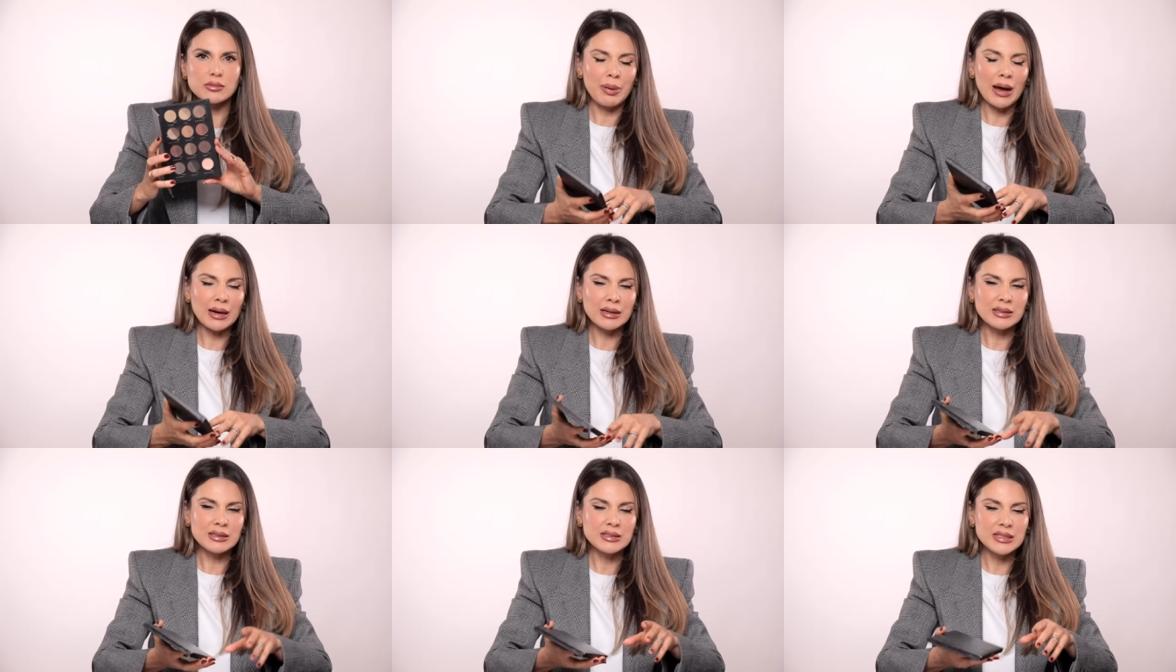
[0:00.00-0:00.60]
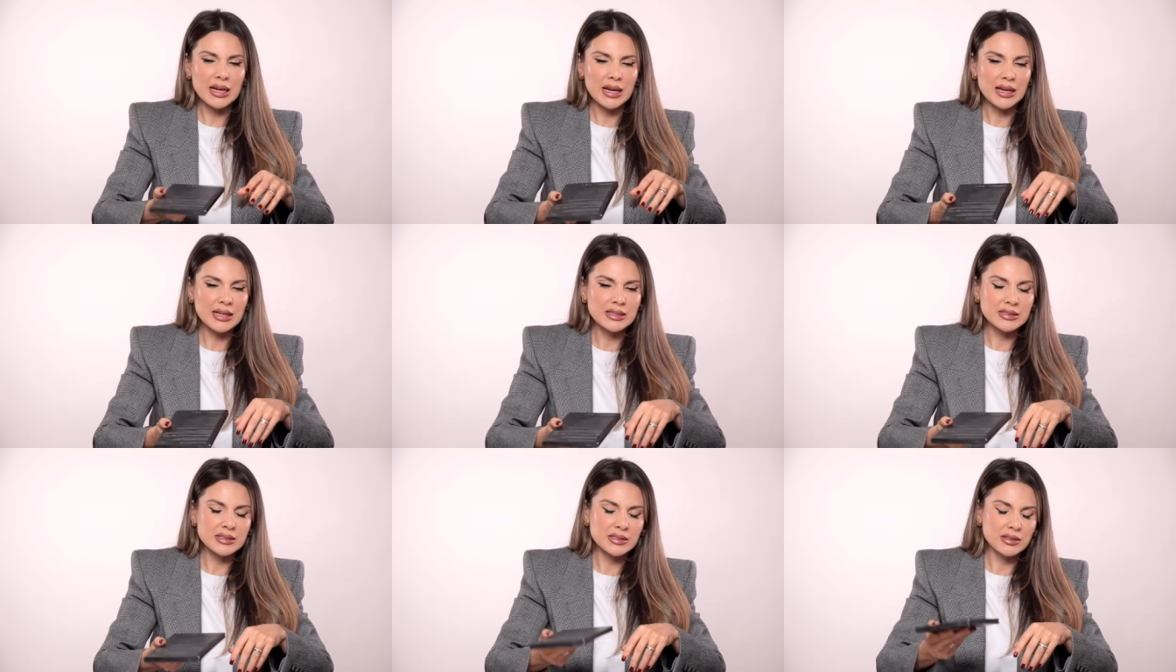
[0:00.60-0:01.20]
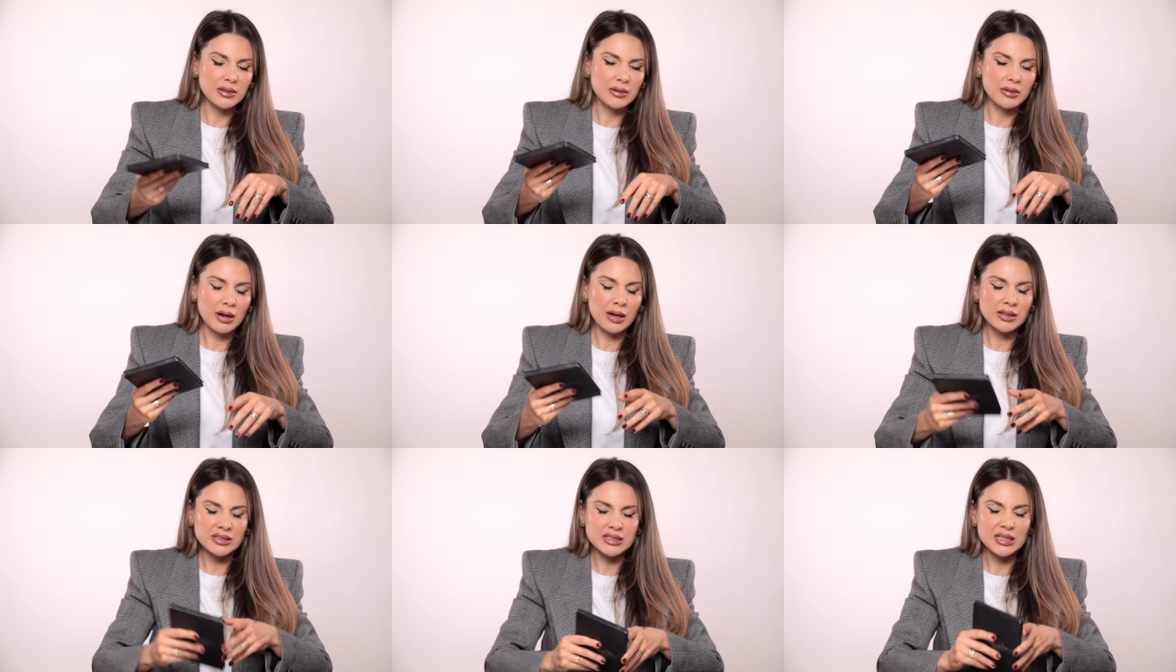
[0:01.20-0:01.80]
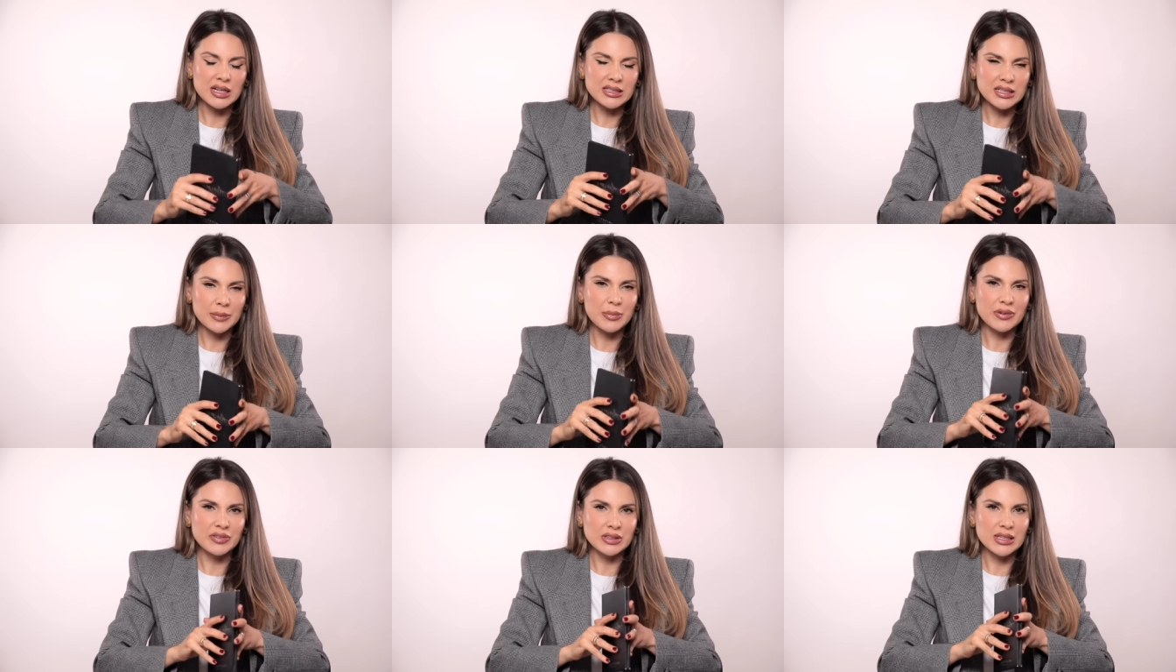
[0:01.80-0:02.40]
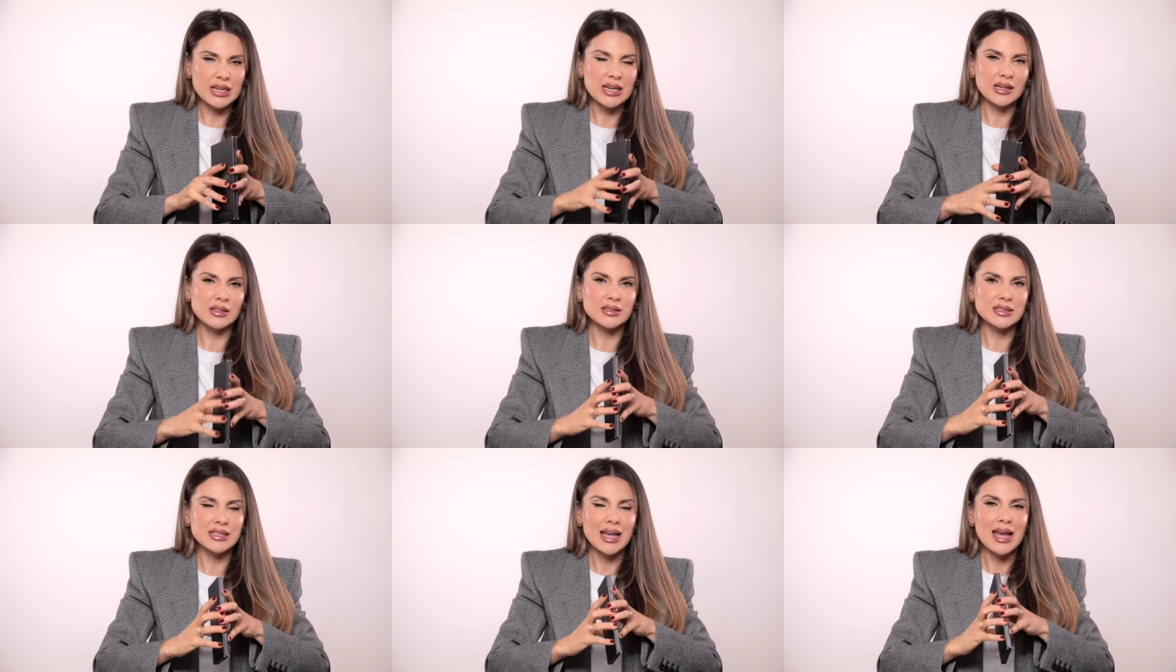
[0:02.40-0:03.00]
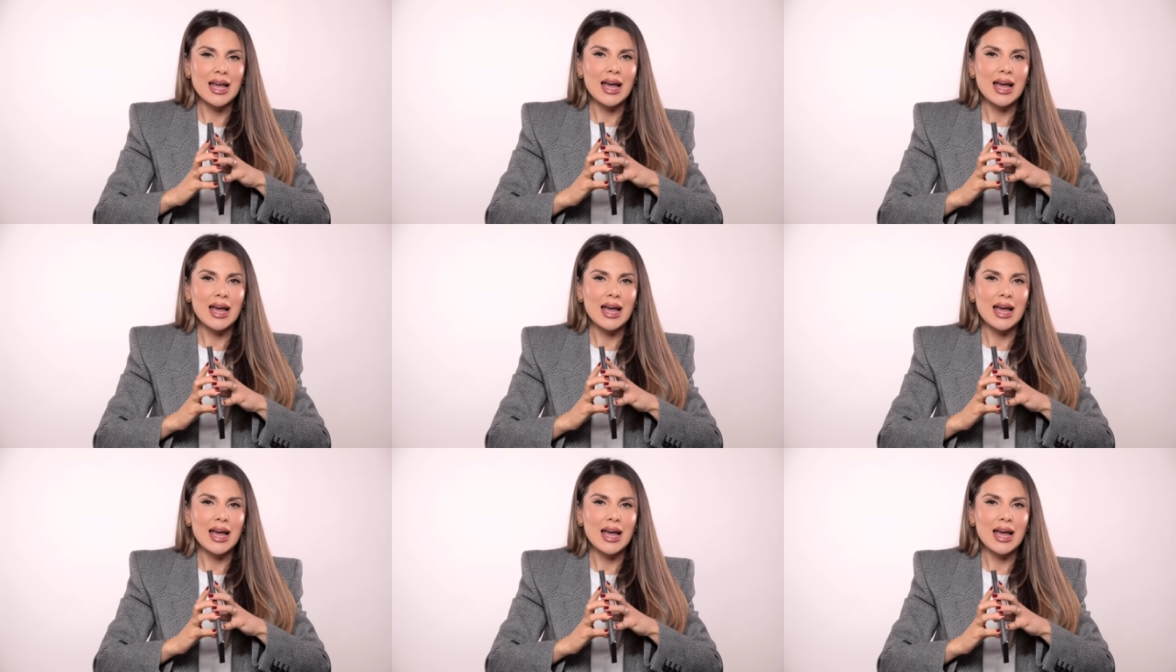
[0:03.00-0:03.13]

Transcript: Back in the days, Anastasia Beverly Hills